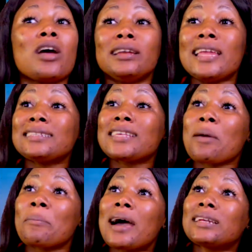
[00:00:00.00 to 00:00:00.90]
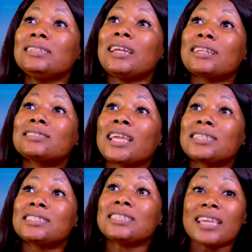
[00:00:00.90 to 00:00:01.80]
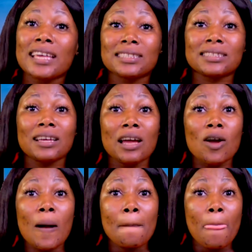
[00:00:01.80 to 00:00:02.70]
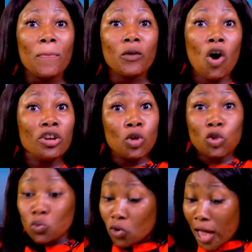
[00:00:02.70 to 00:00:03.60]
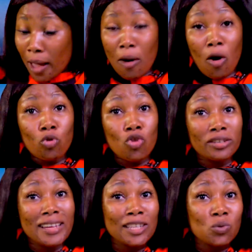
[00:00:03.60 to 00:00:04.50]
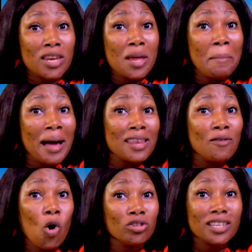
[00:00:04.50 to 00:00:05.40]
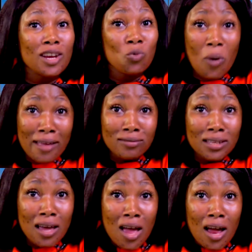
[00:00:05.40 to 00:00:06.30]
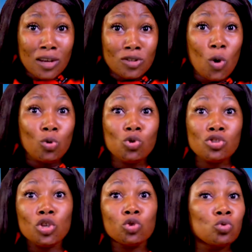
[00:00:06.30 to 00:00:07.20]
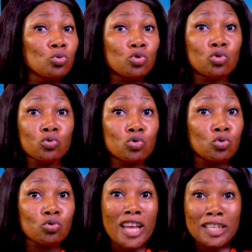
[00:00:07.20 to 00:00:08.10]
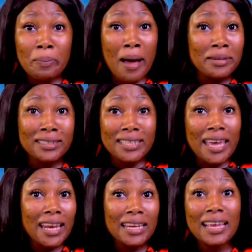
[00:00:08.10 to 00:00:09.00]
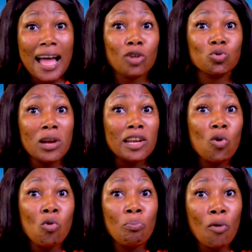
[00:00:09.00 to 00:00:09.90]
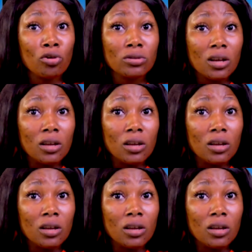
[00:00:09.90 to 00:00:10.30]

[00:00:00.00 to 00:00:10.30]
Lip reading: let's get married at 13 years. All those northerners where they marry 100 wives, they go just they shoot their sperm inside any house so that they go born.